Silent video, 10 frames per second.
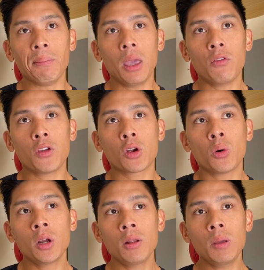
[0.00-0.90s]
If you're
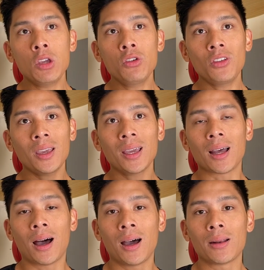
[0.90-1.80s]
going to be using it
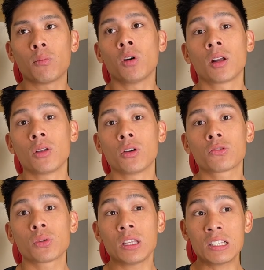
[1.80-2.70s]
on one of
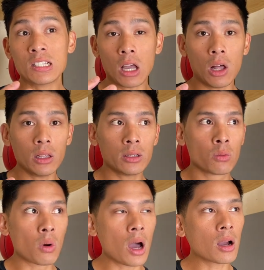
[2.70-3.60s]
those really
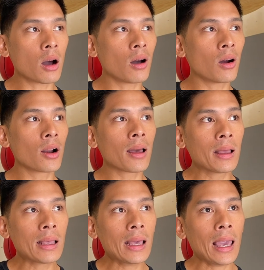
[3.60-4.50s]
solid, rock hard
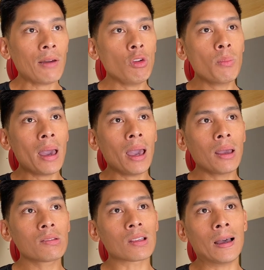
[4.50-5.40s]
heavy
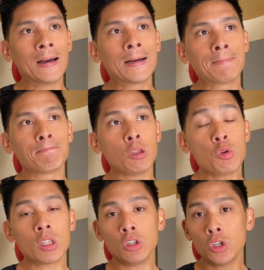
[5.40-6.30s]
bags, you
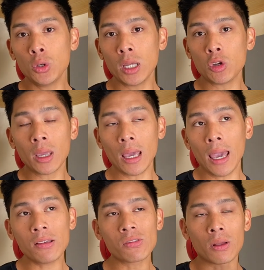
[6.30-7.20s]
can do it. You'll get
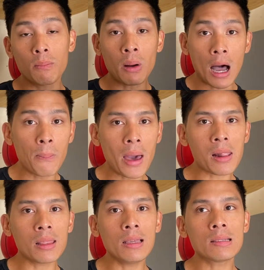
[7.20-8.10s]
excellent pop out of
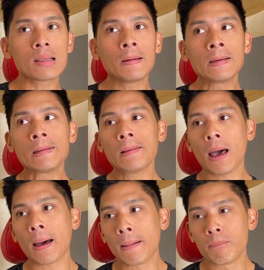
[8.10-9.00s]
these.
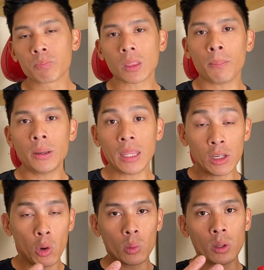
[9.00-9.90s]
But they
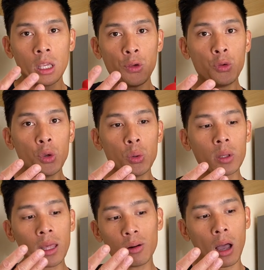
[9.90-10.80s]
don't
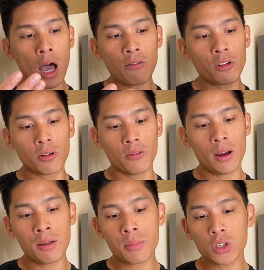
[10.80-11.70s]
offer
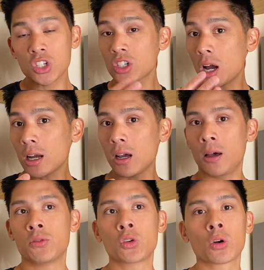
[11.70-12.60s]
very much shock
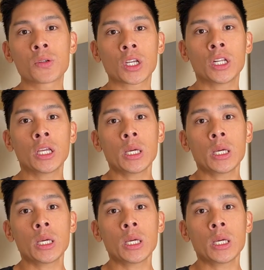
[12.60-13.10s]
absorption.